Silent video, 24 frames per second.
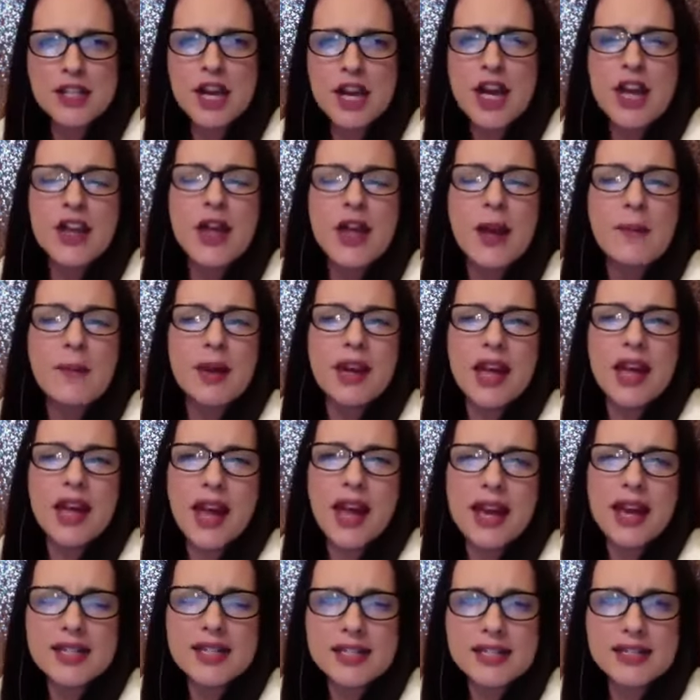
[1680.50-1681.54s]
and been
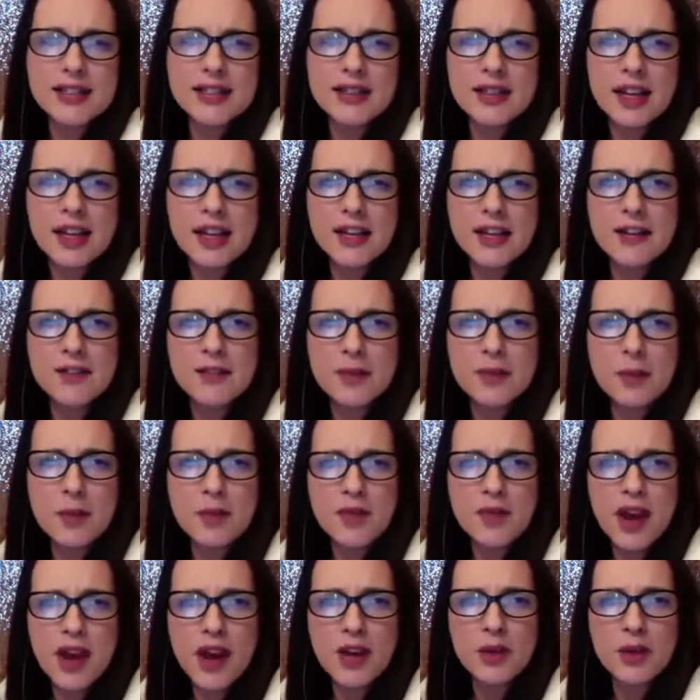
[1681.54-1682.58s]
asked to like it from
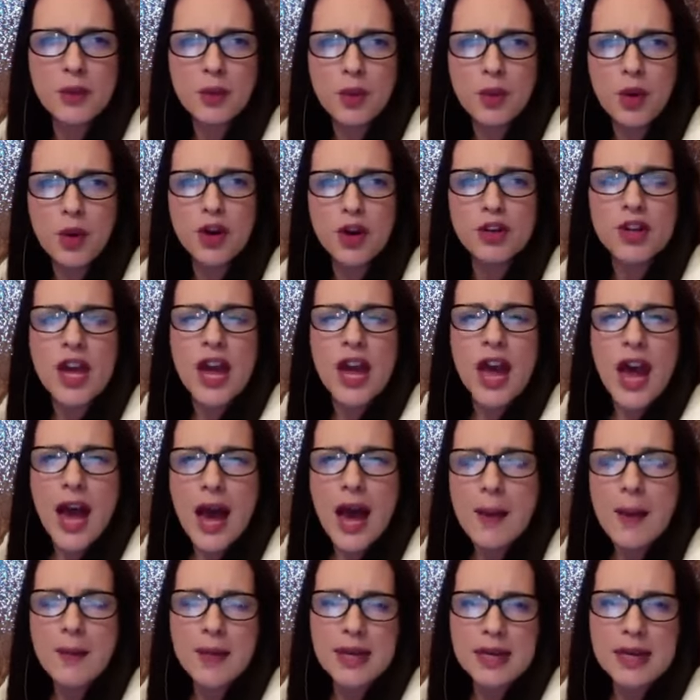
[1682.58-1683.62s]
around the world?
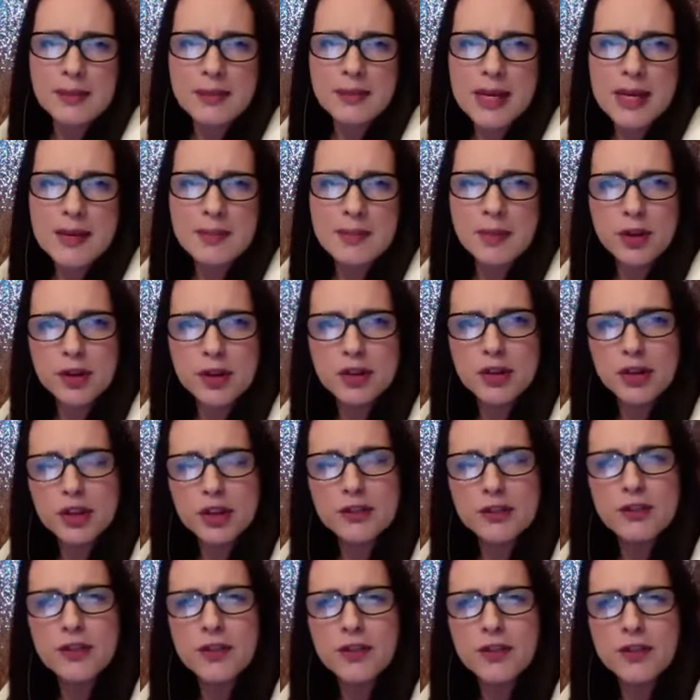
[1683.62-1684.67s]
How many people are looking
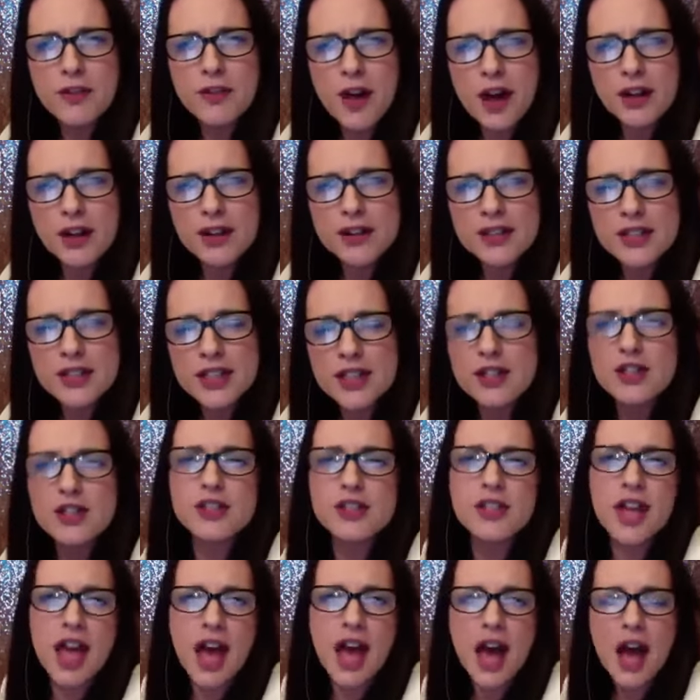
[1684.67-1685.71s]
for volunteers?
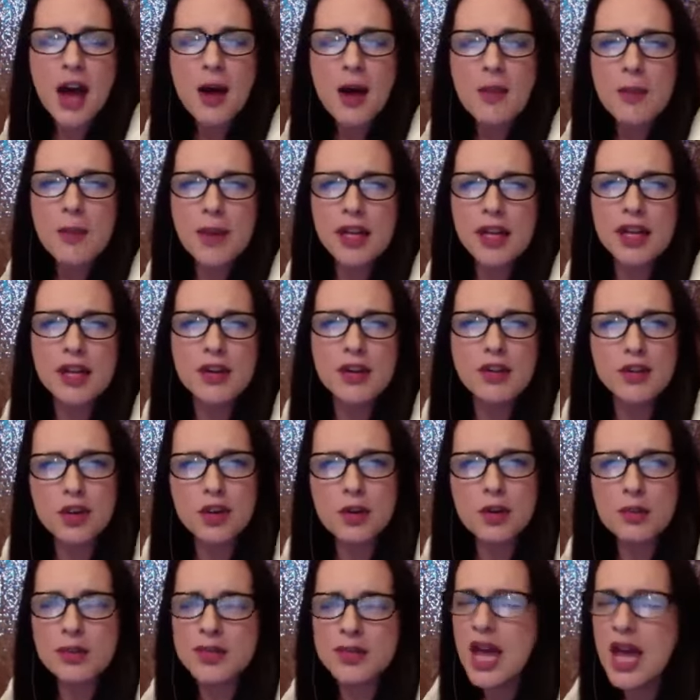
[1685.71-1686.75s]
How many
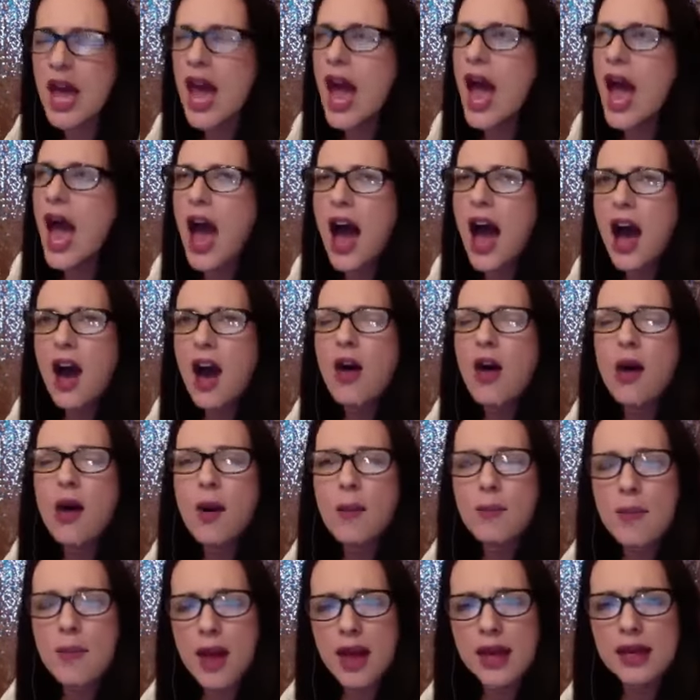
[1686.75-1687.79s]
groups? How
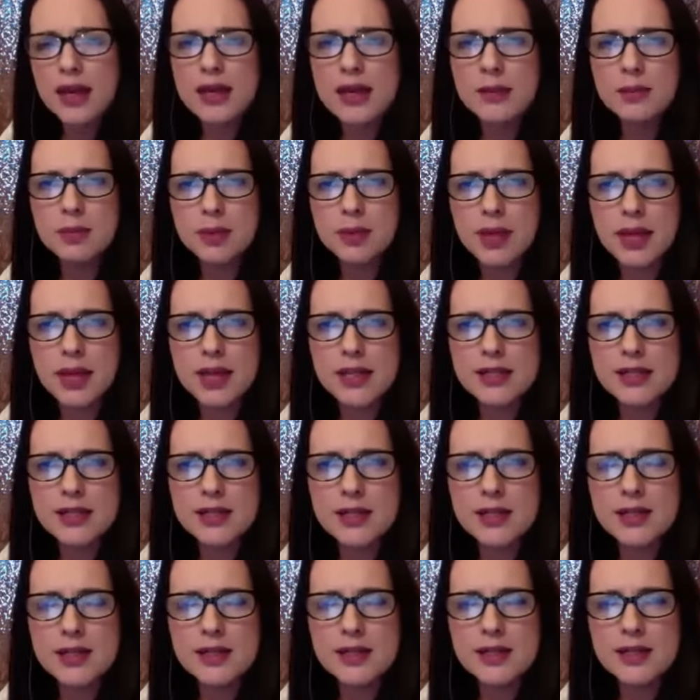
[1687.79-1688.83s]
many
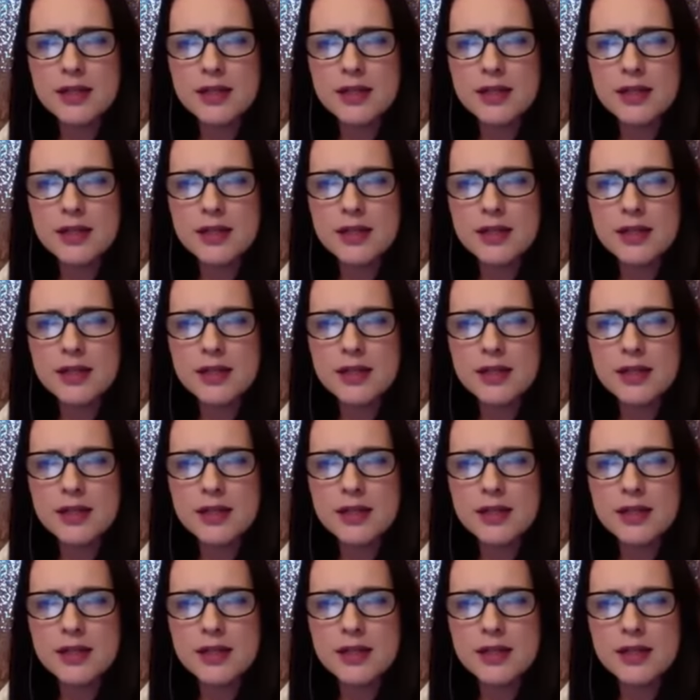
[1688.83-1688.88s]
places